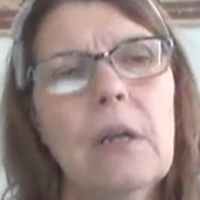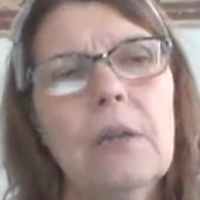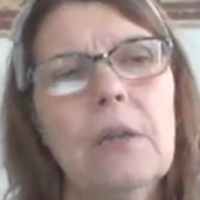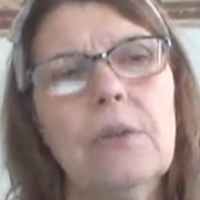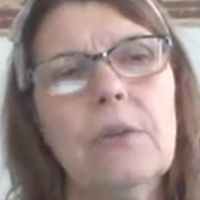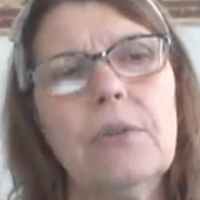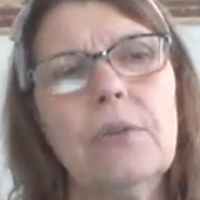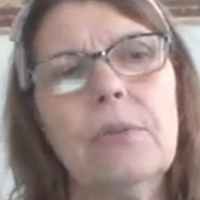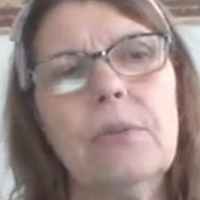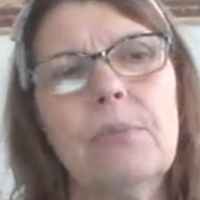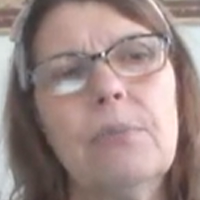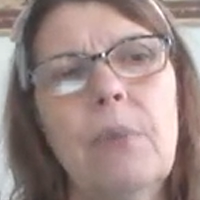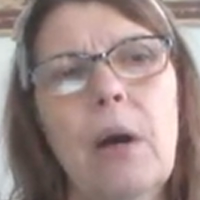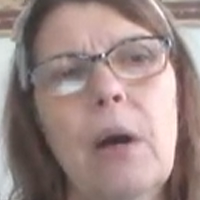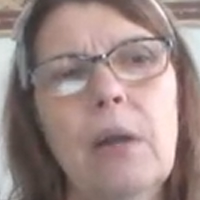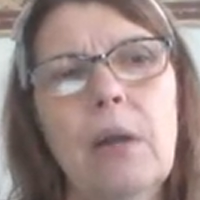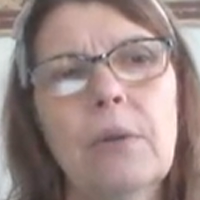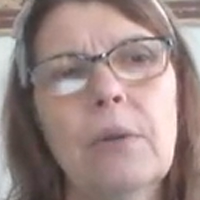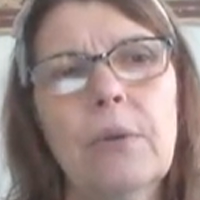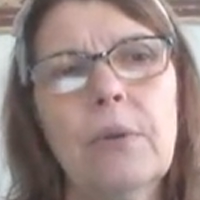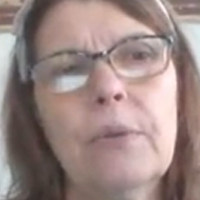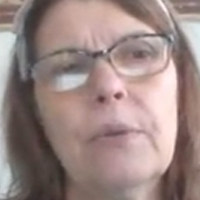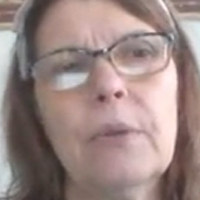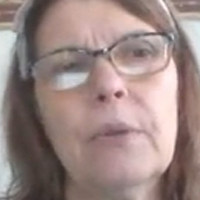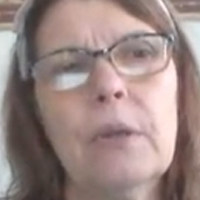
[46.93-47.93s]
The
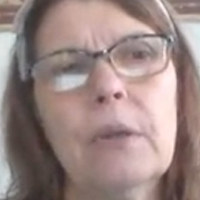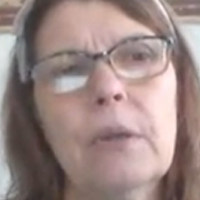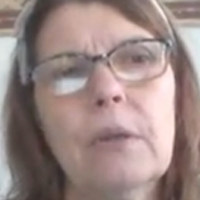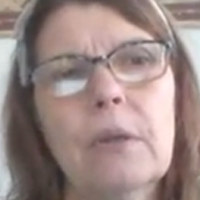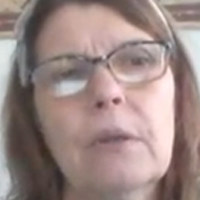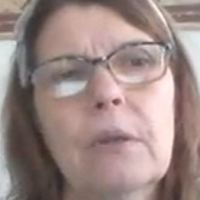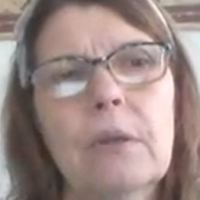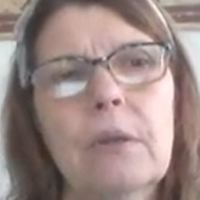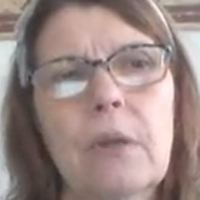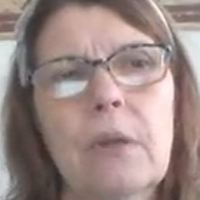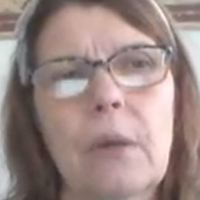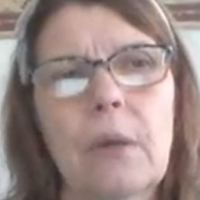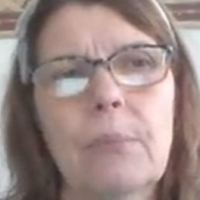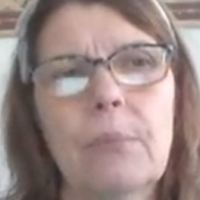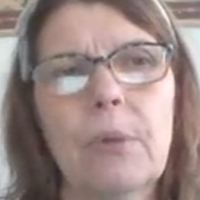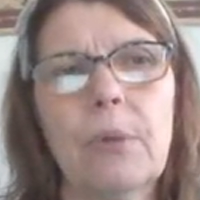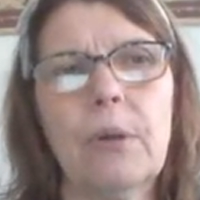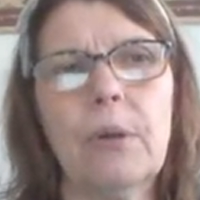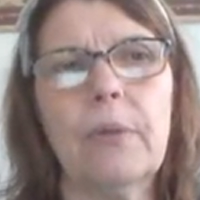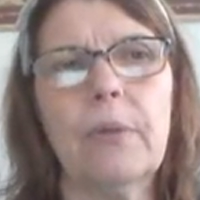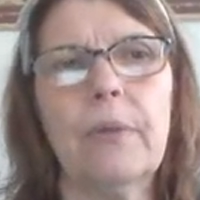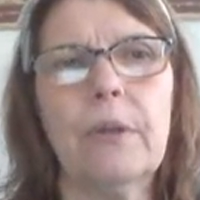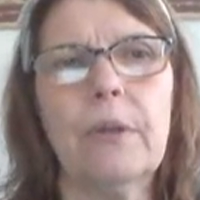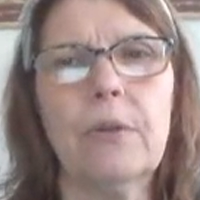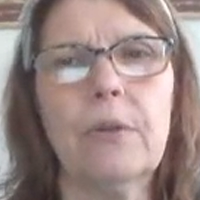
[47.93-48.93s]
smaller the number,
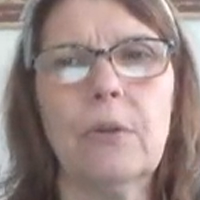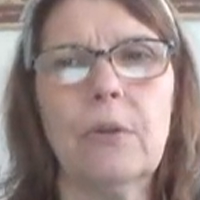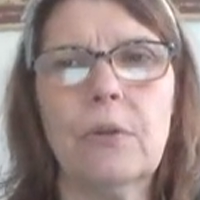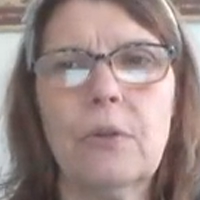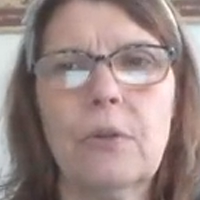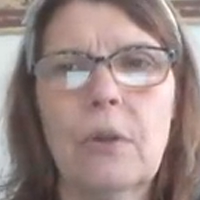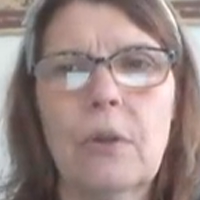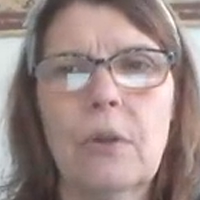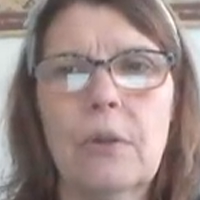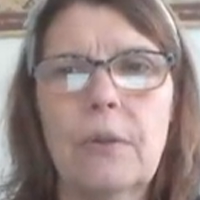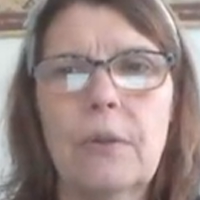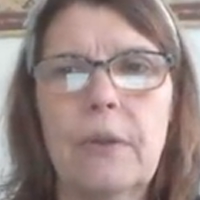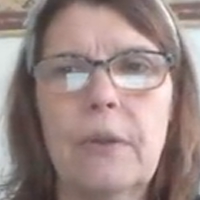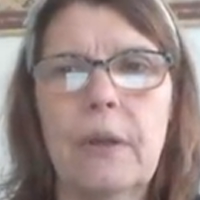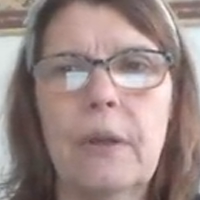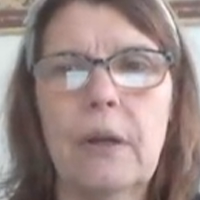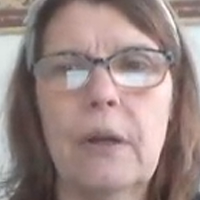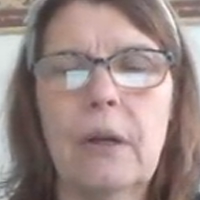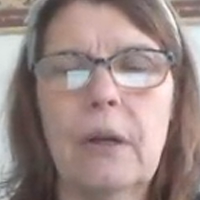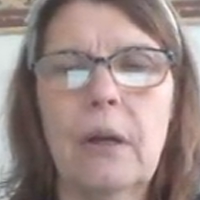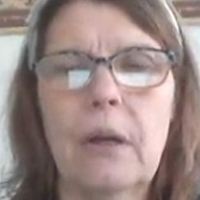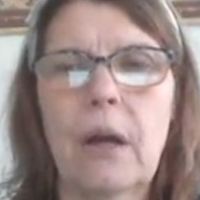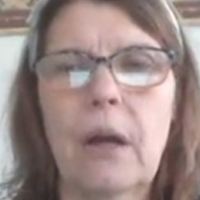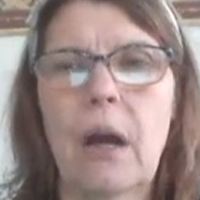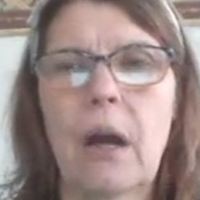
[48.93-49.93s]
let
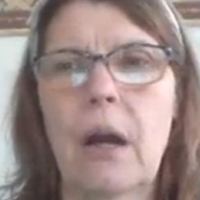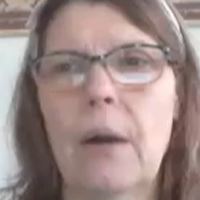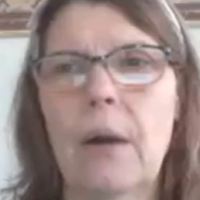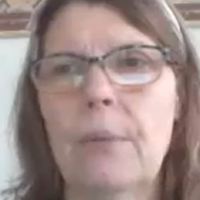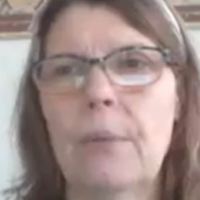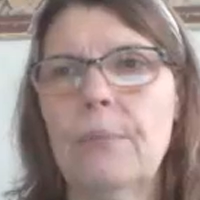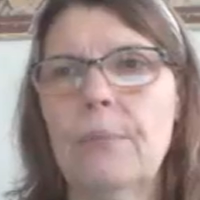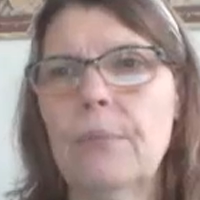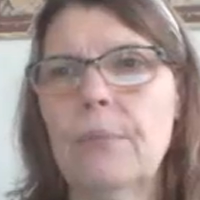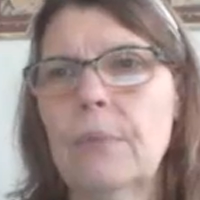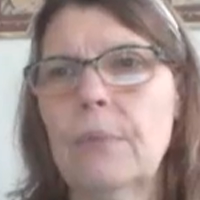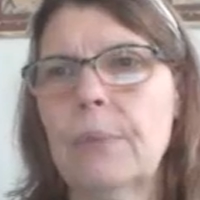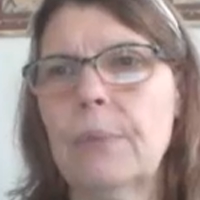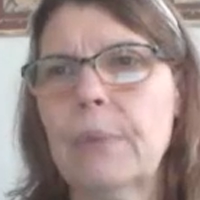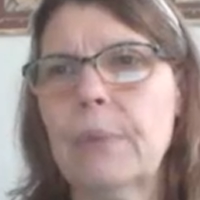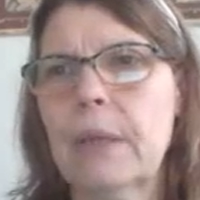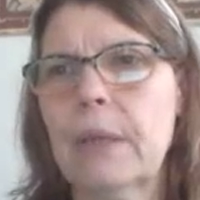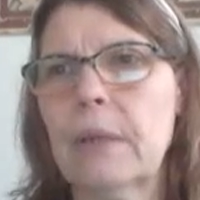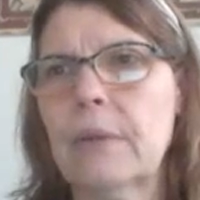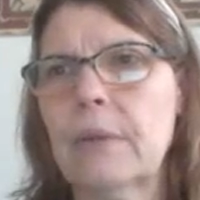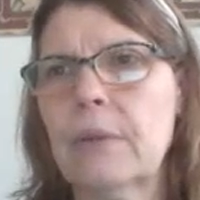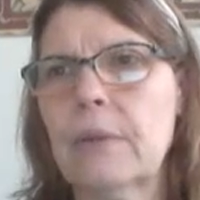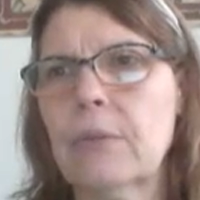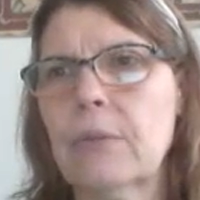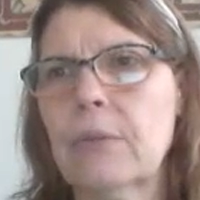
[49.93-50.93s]
me
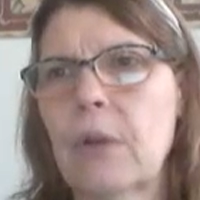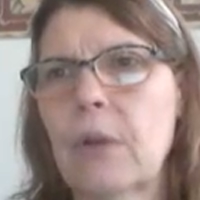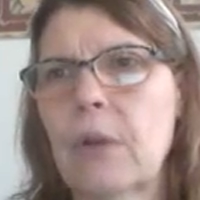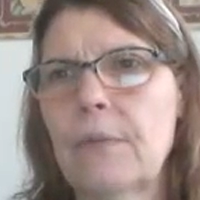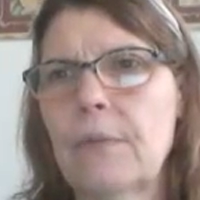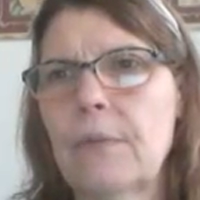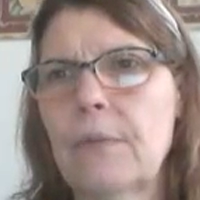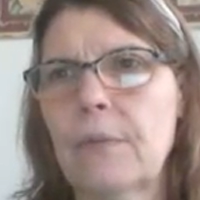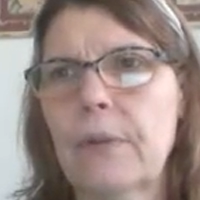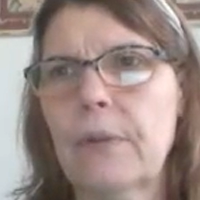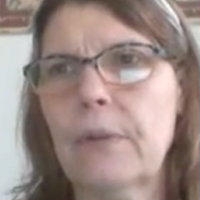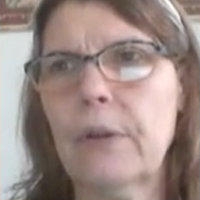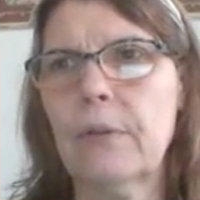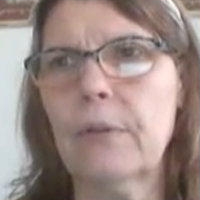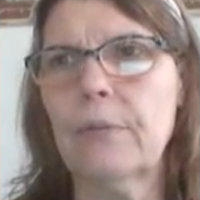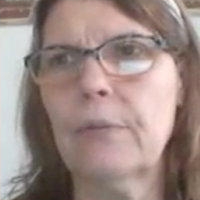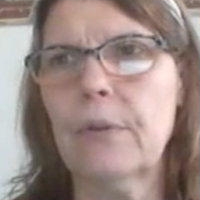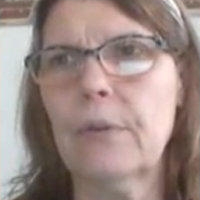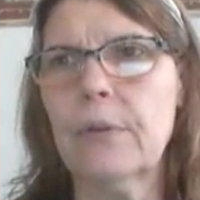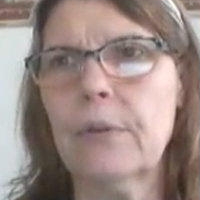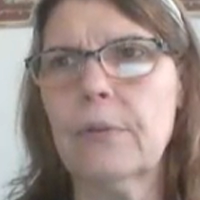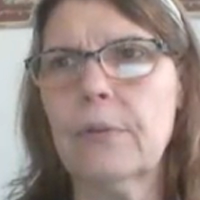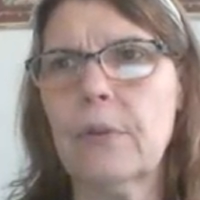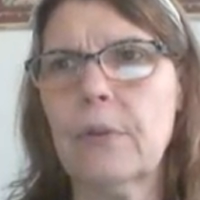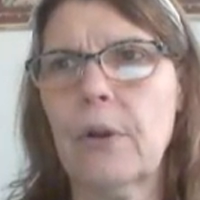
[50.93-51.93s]
get this off over here
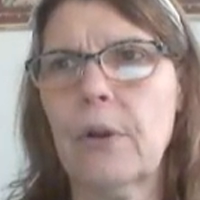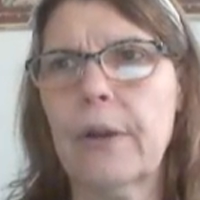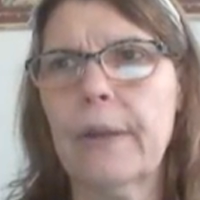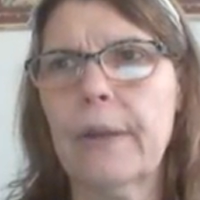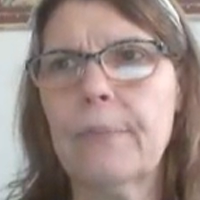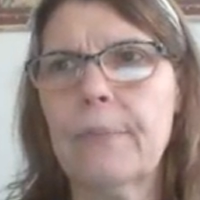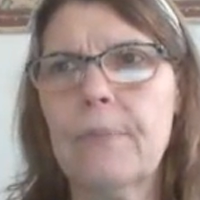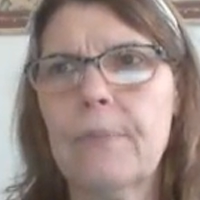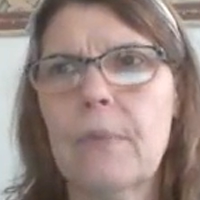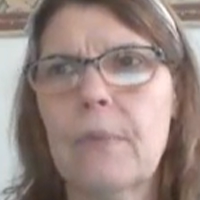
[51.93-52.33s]
first, sorry.